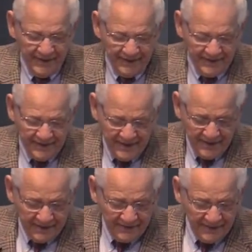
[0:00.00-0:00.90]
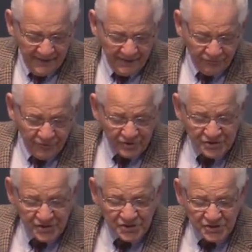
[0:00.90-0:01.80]
And again, in
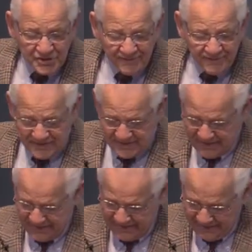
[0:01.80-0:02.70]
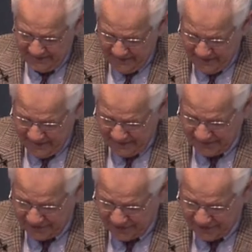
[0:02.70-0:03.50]
verse 17, he